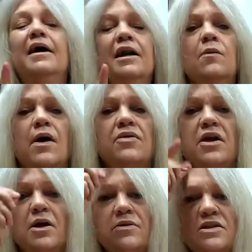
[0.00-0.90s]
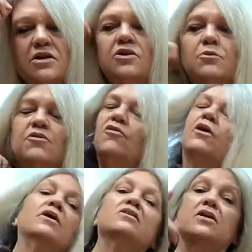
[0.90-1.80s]
Anyway, I think I was telling you
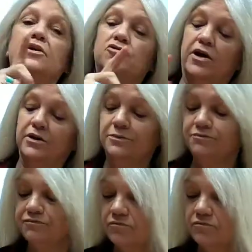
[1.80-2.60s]
before I got sidetracked.